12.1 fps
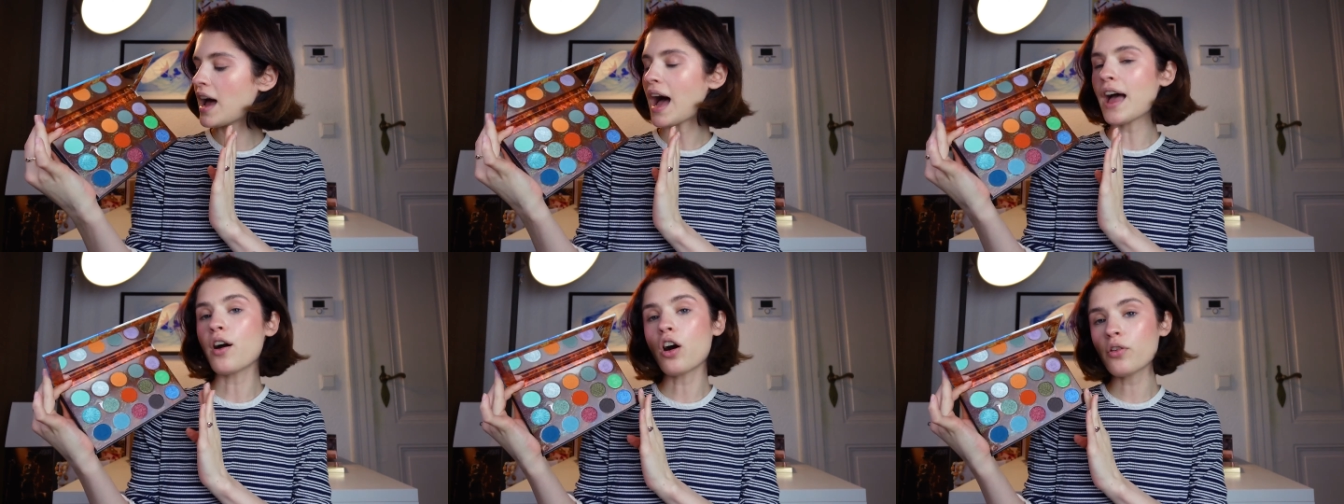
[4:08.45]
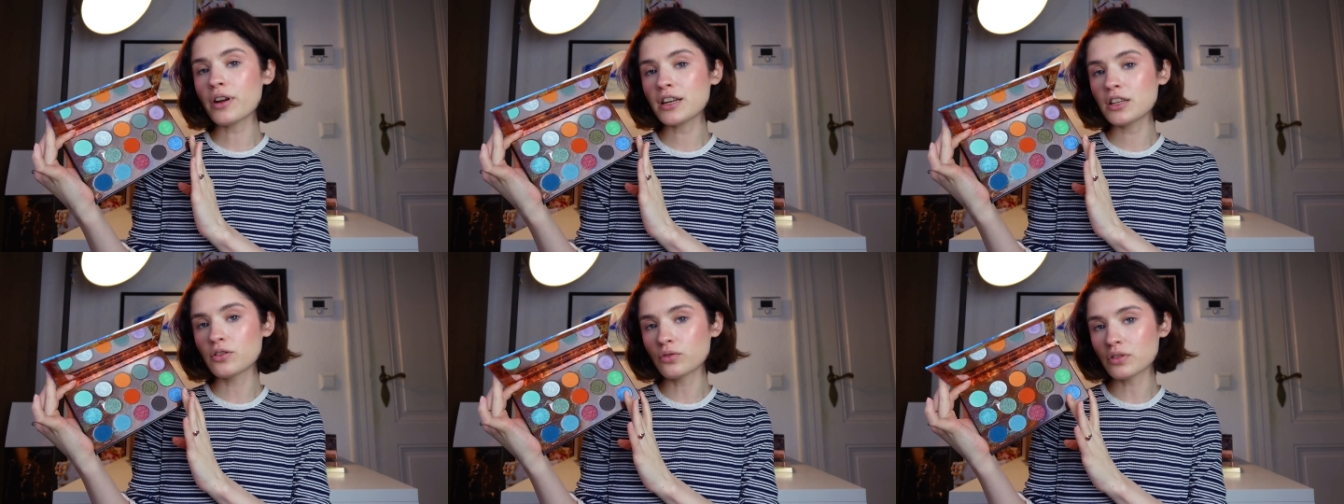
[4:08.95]
I already
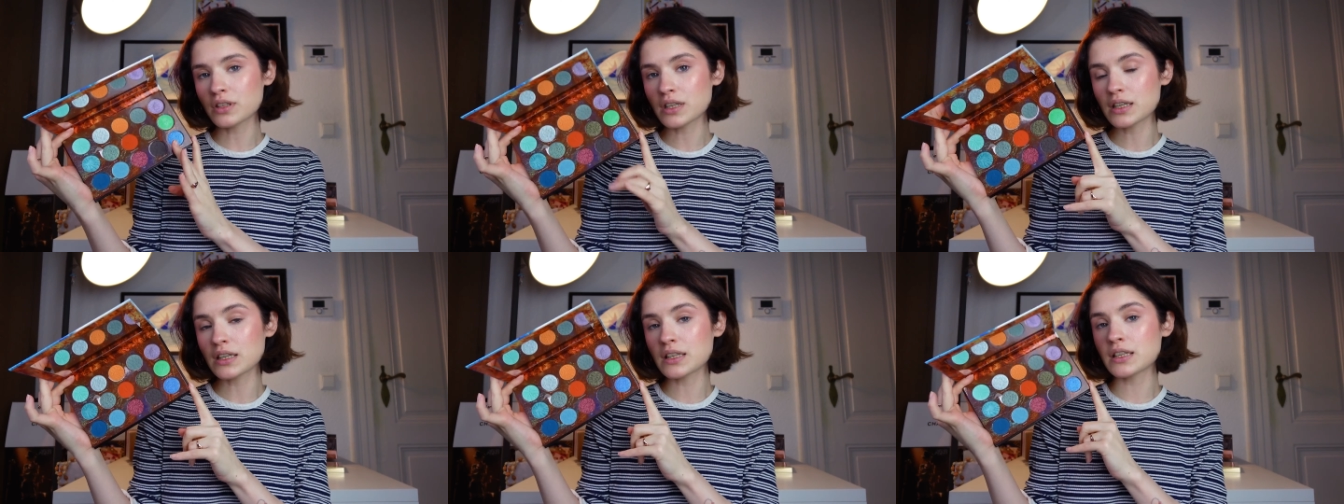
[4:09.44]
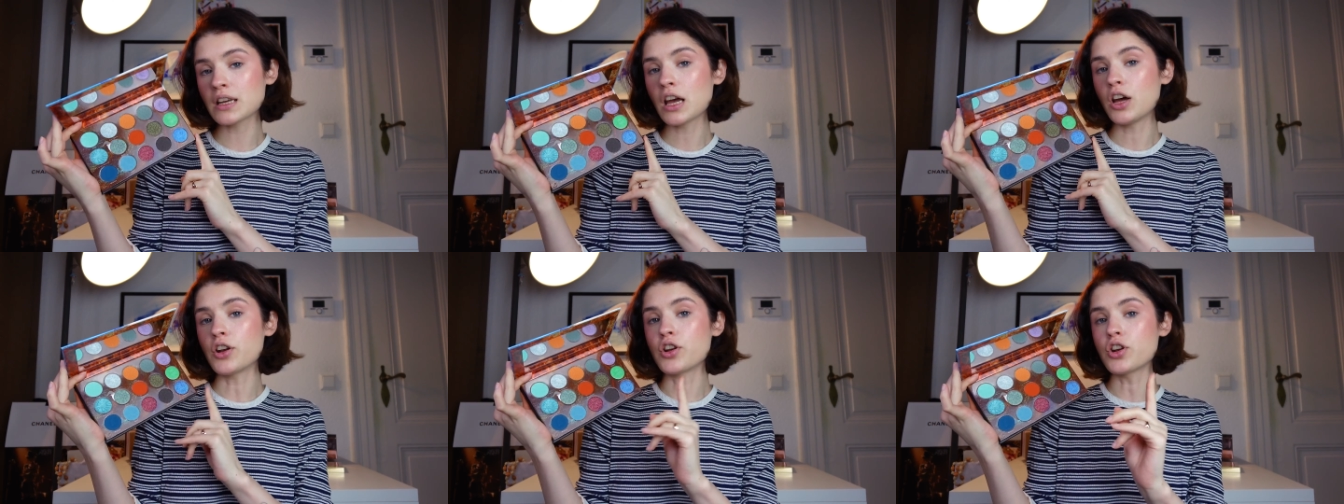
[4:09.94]
used it,
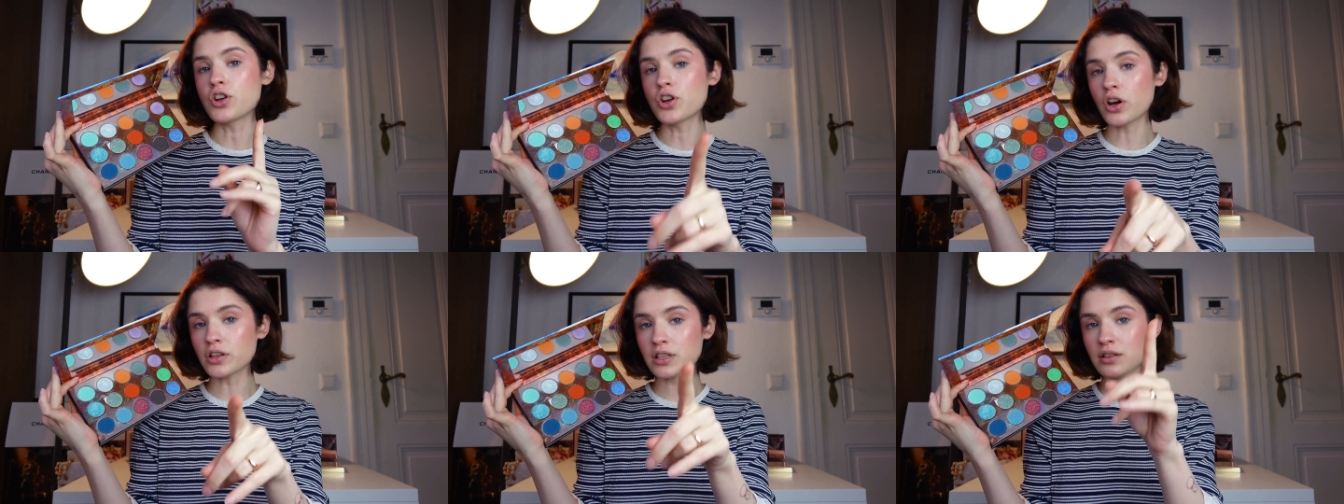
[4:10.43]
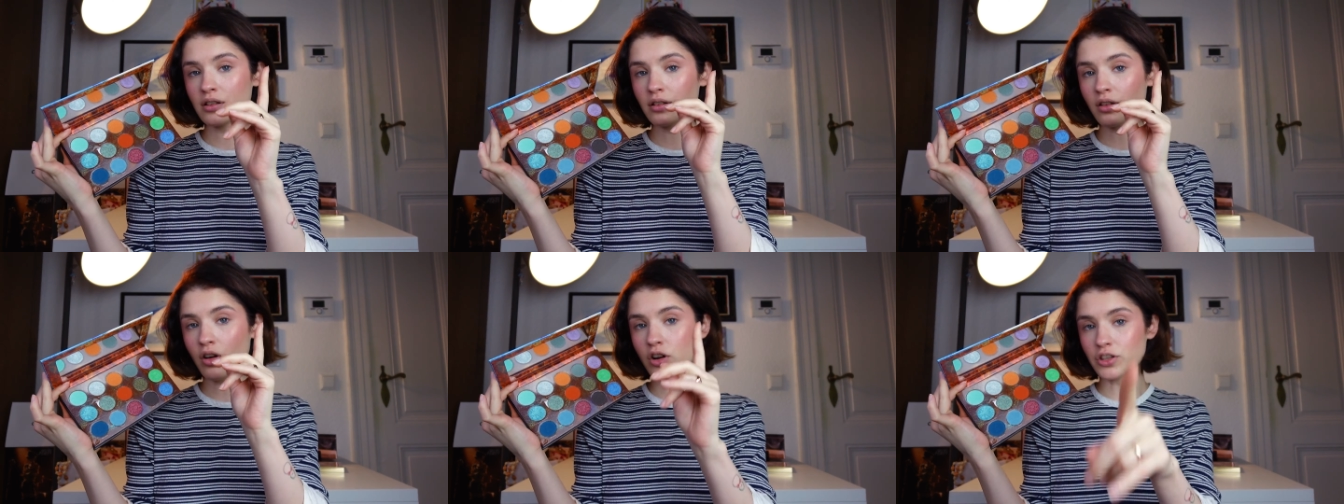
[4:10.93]
not
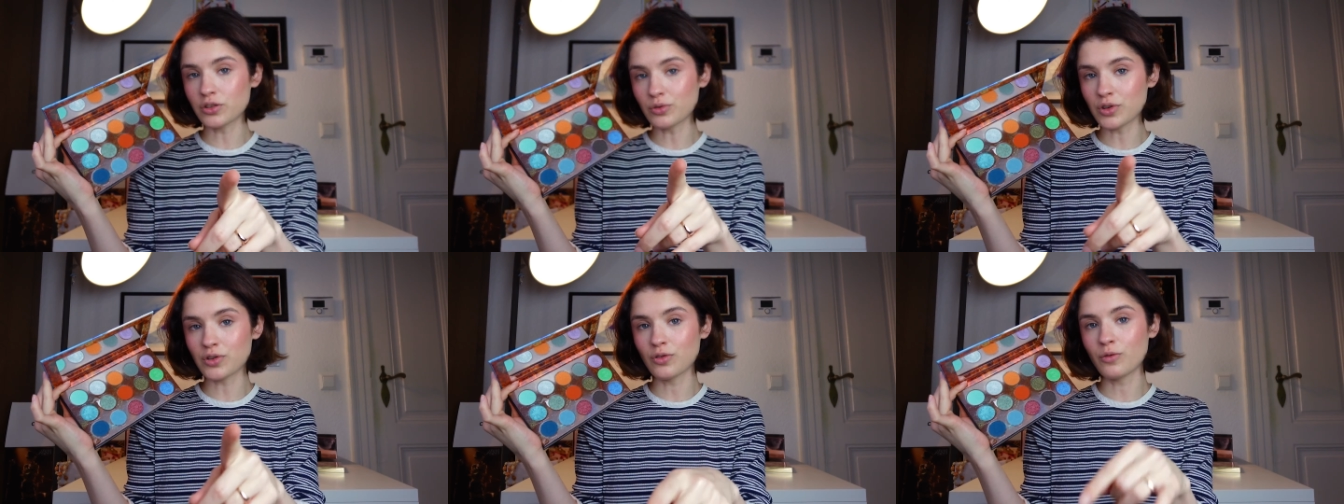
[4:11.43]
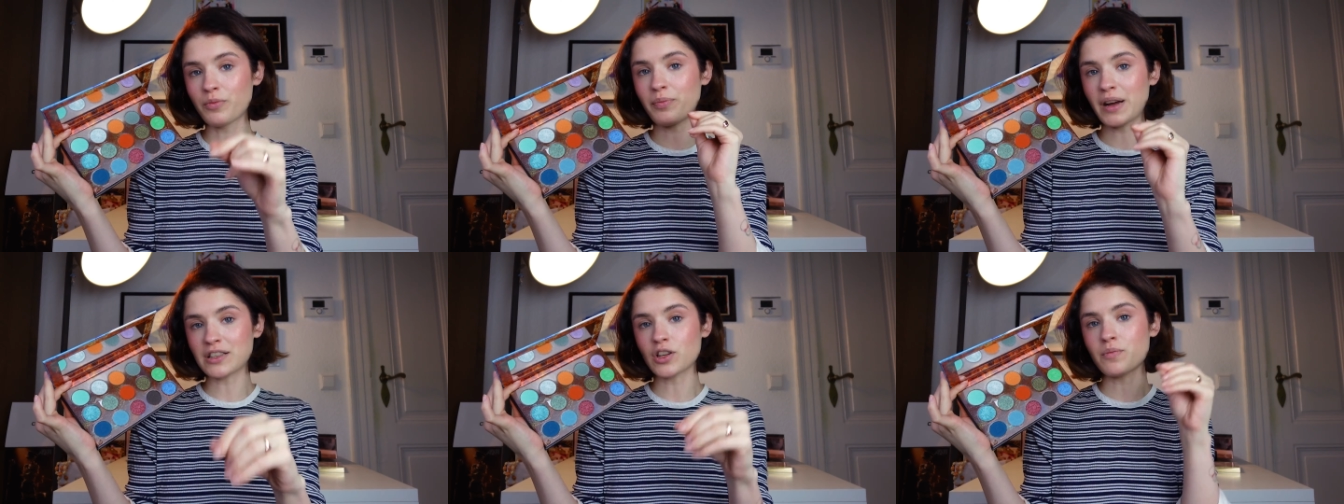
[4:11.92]
on YouTube,
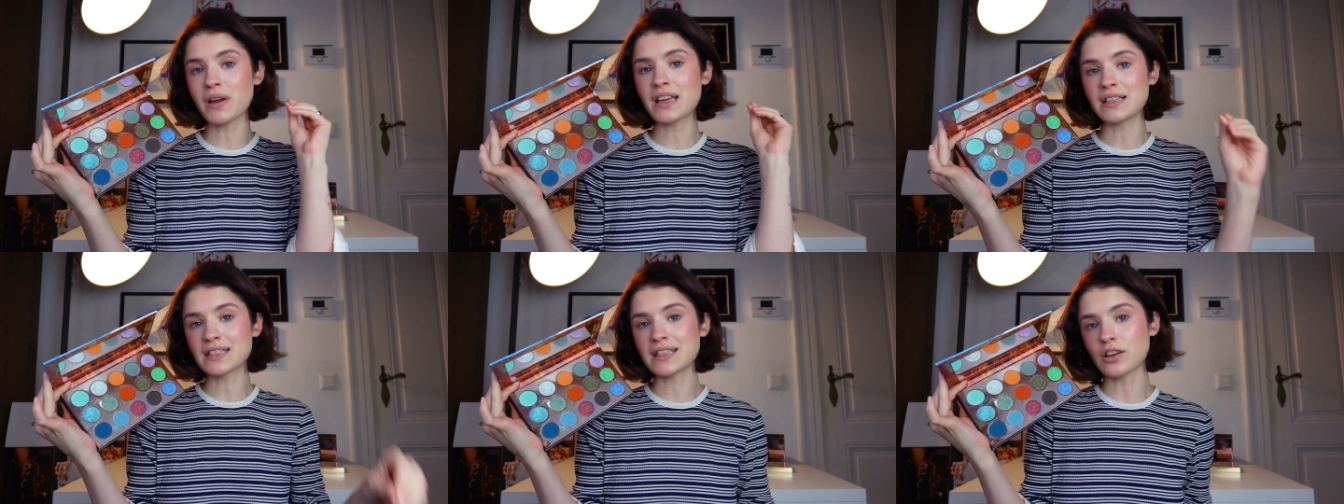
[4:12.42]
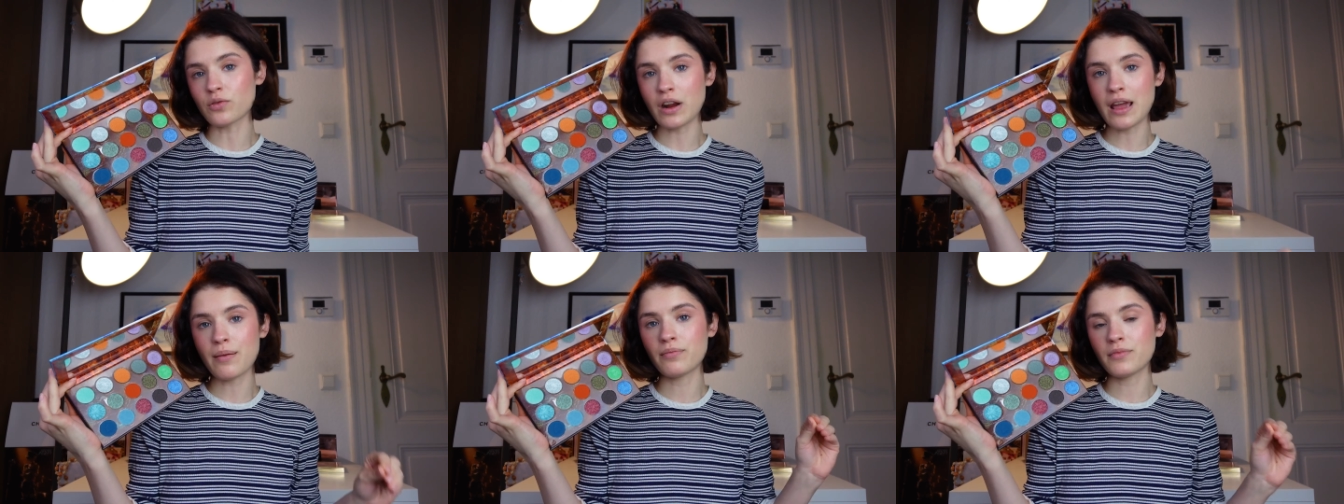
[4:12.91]
but on my
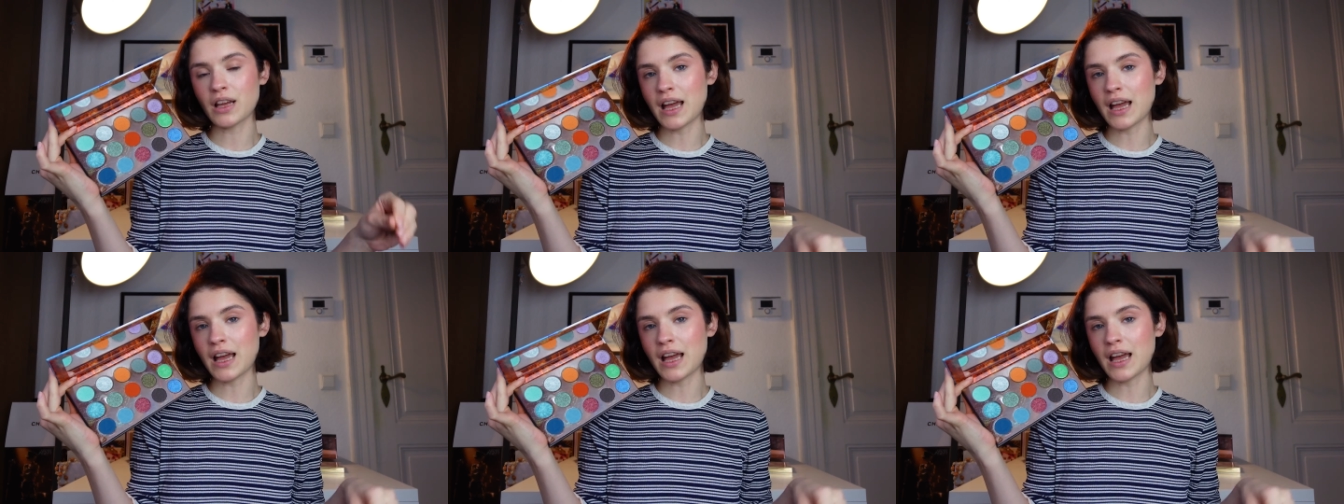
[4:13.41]
Instagram.